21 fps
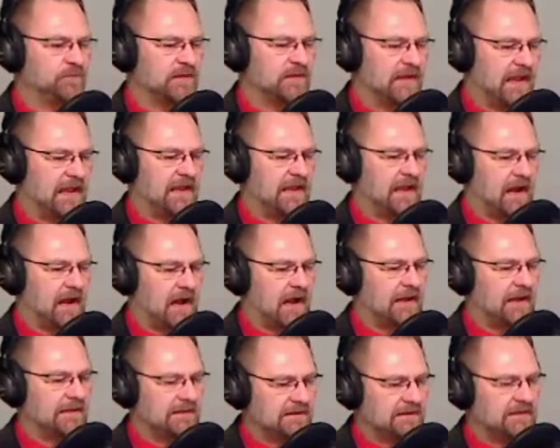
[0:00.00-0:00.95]

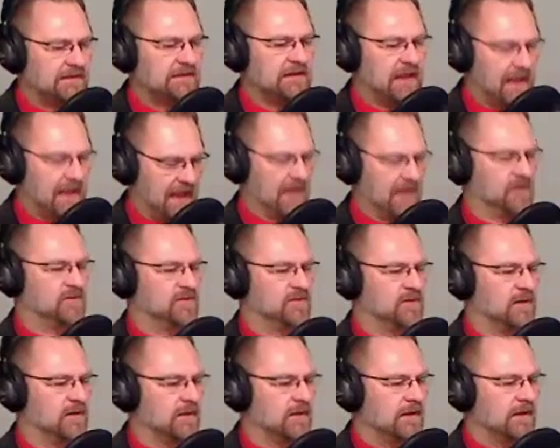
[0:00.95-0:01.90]

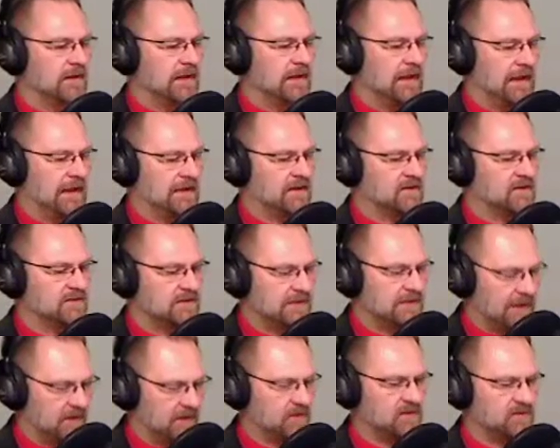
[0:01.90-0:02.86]
Kids. and it's
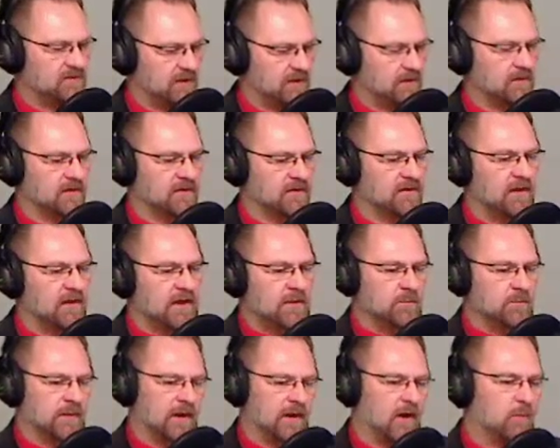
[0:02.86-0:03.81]
Karen Sutherland,
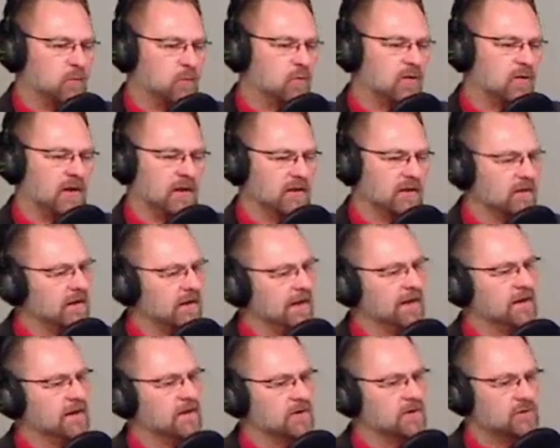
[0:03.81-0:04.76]
but I'll put a
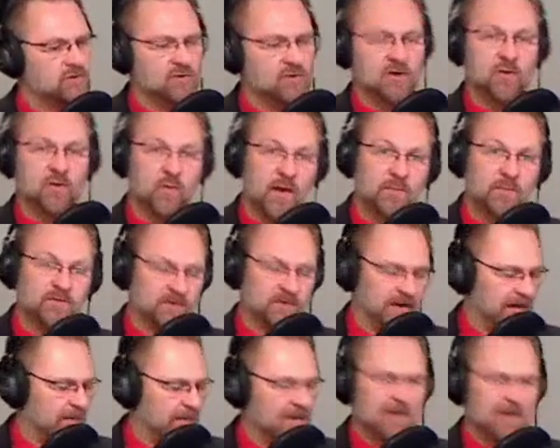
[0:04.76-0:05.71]
link to her
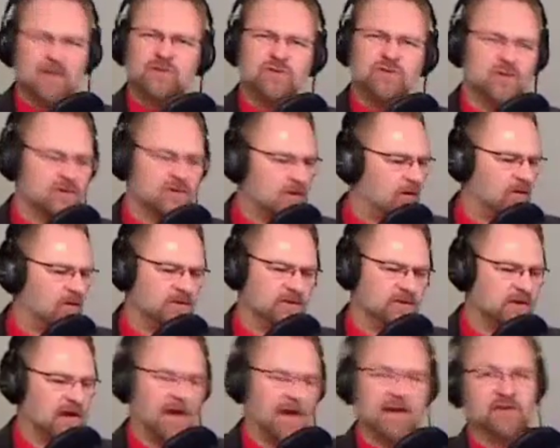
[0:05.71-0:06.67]
website up.
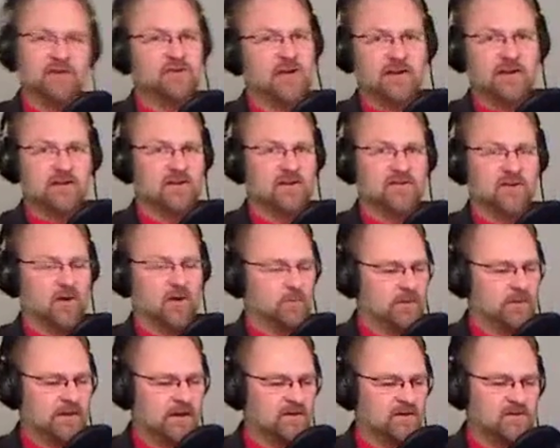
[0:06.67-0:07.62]
You got to check this out,
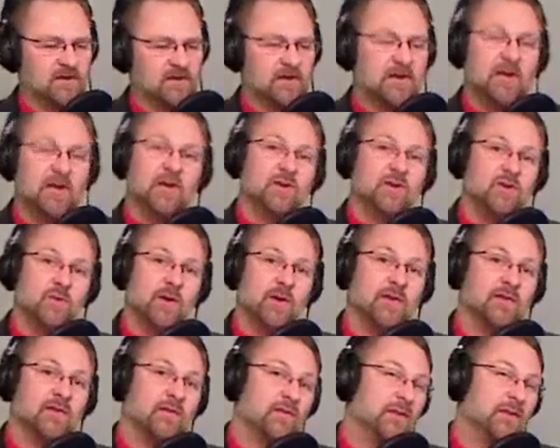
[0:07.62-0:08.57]
because you know
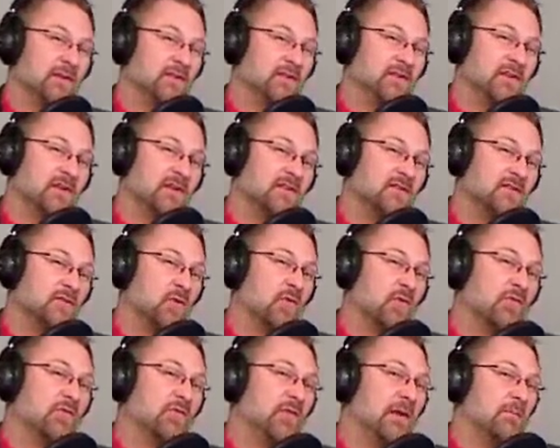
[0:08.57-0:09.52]
what? This is
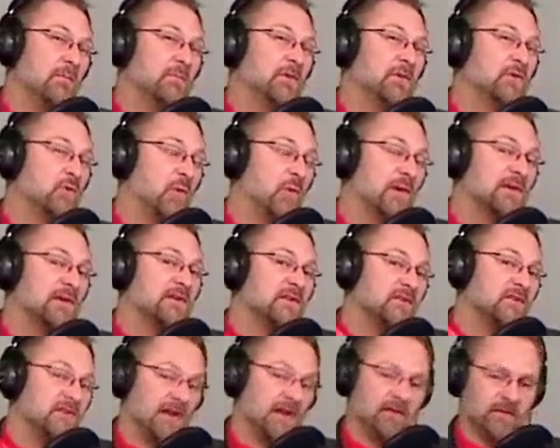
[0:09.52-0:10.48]
November
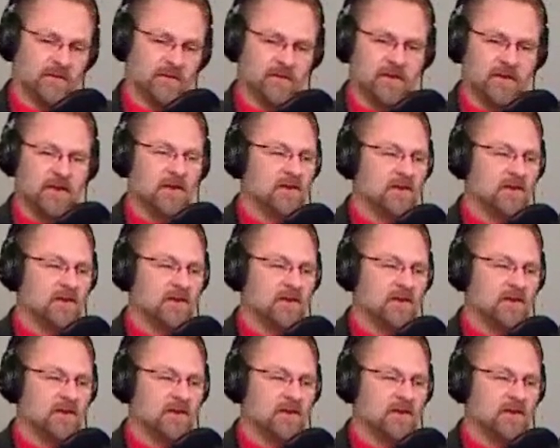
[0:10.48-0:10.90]
27th.